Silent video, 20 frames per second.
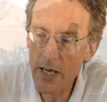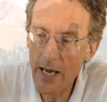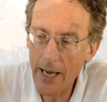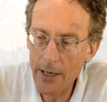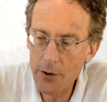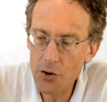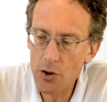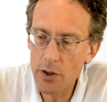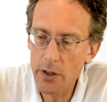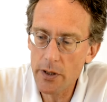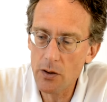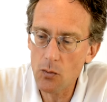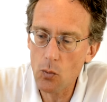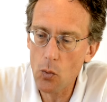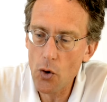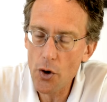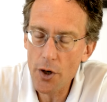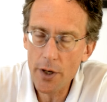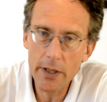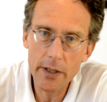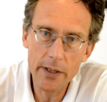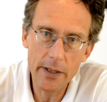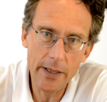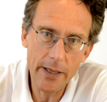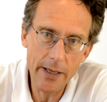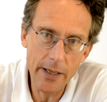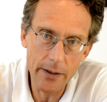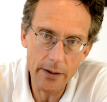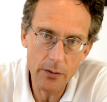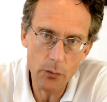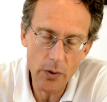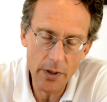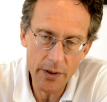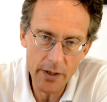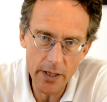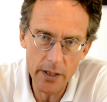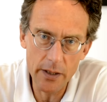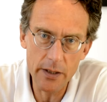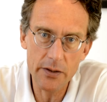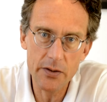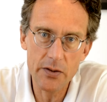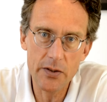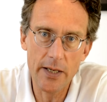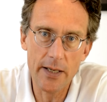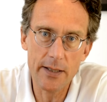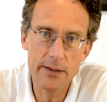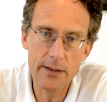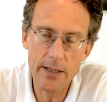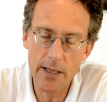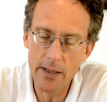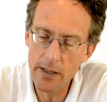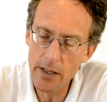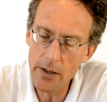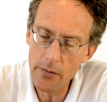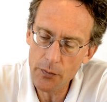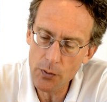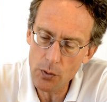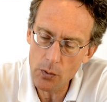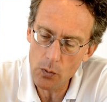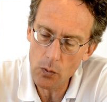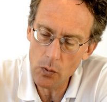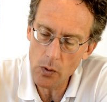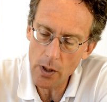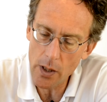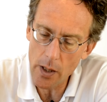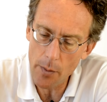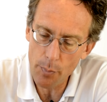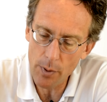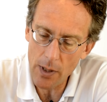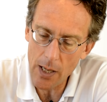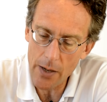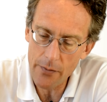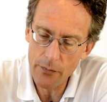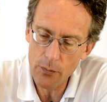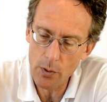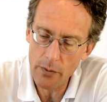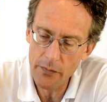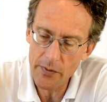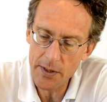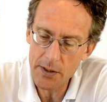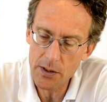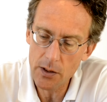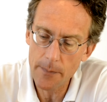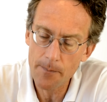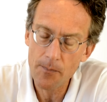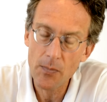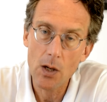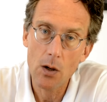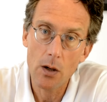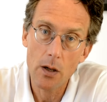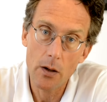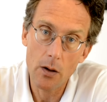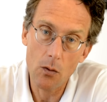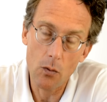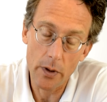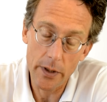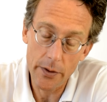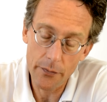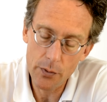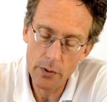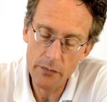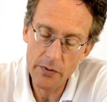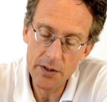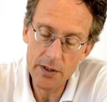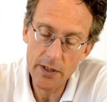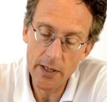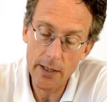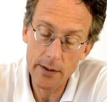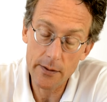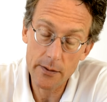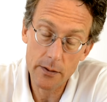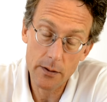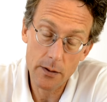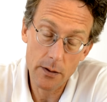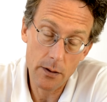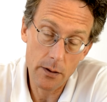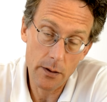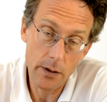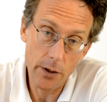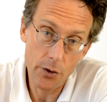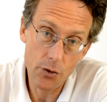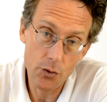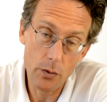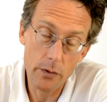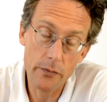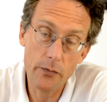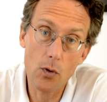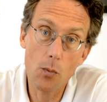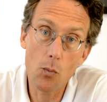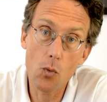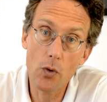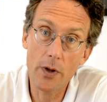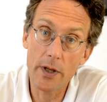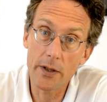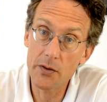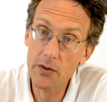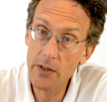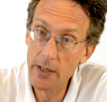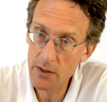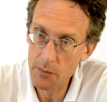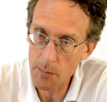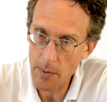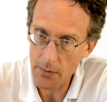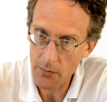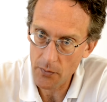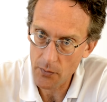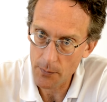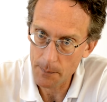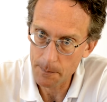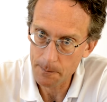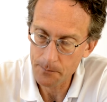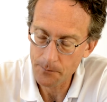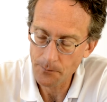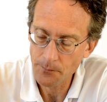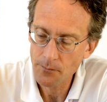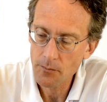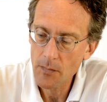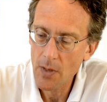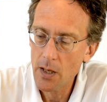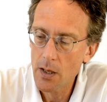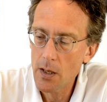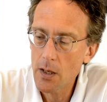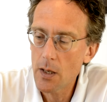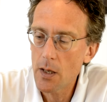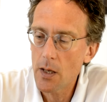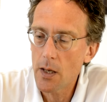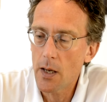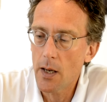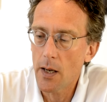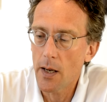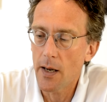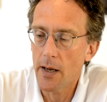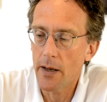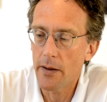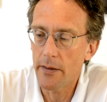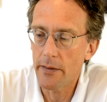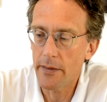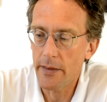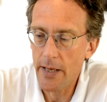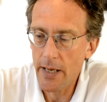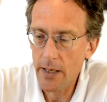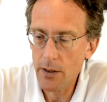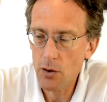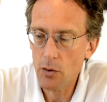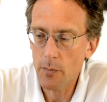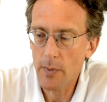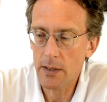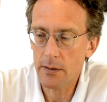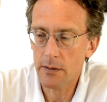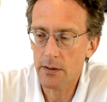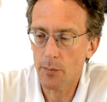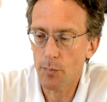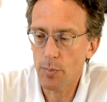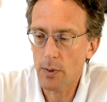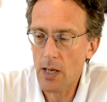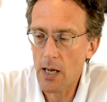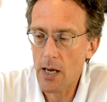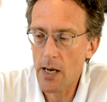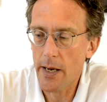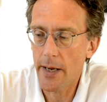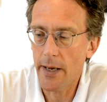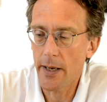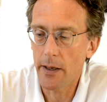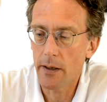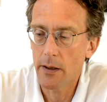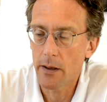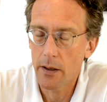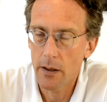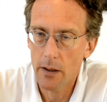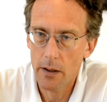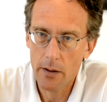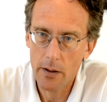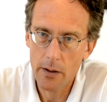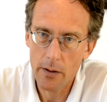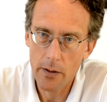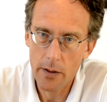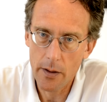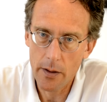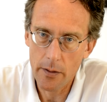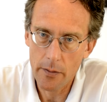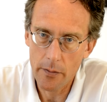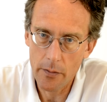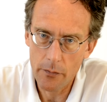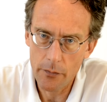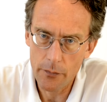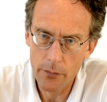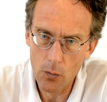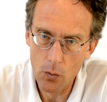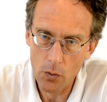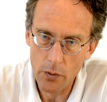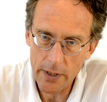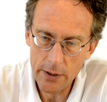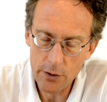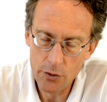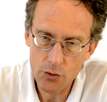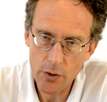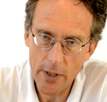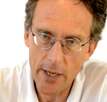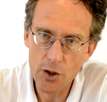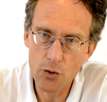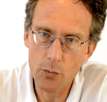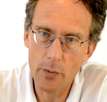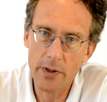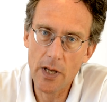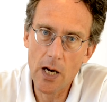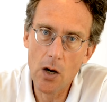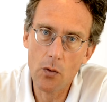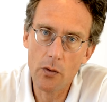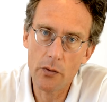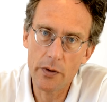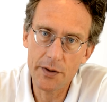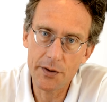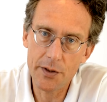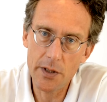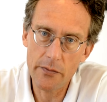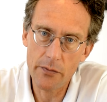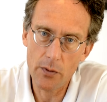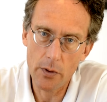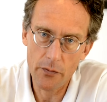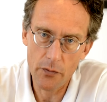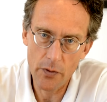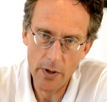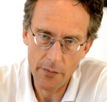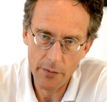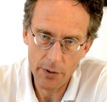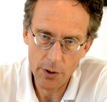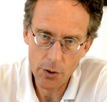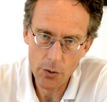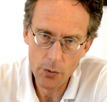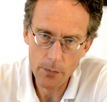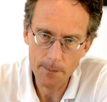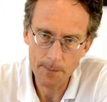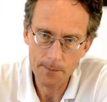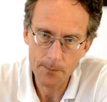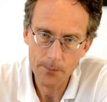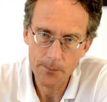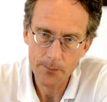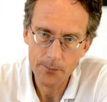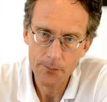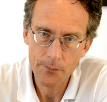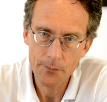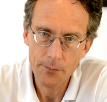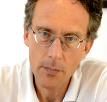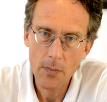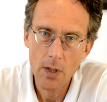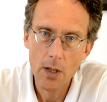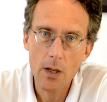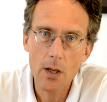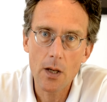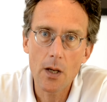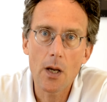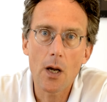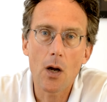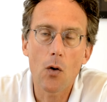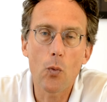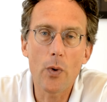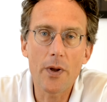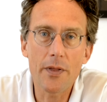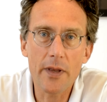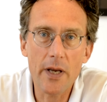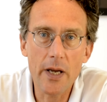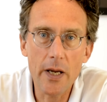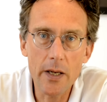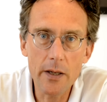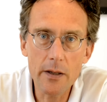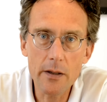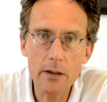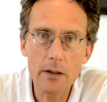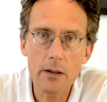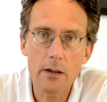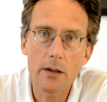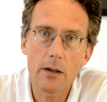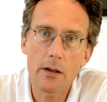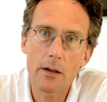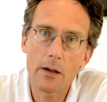actually the wording within it says that if you apply for a visa, or if your visa gets issued for more than 6 months, then you must apply for registration with our receiver of revenue within